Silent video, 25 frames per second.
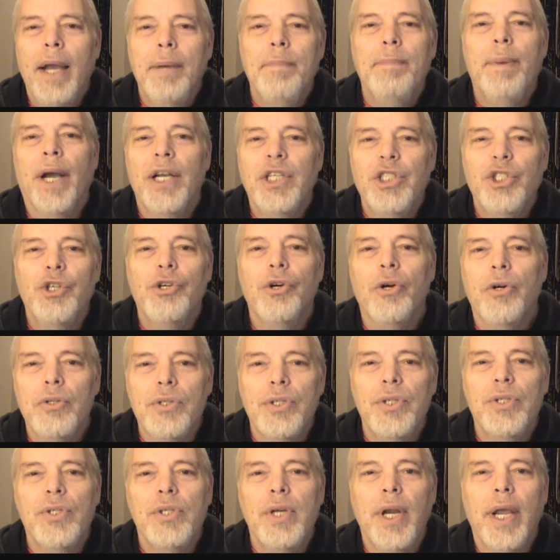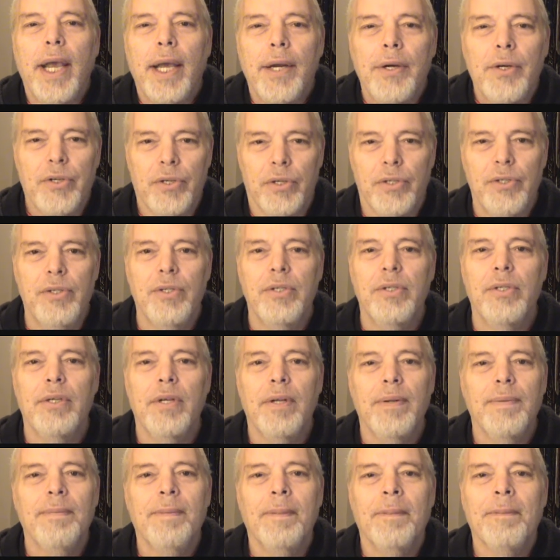by church
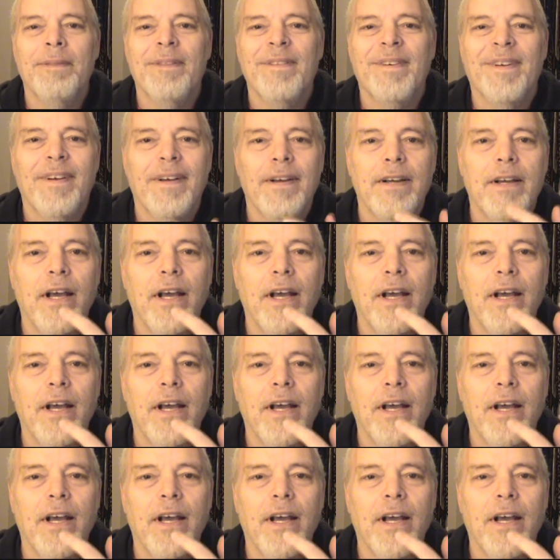standards, I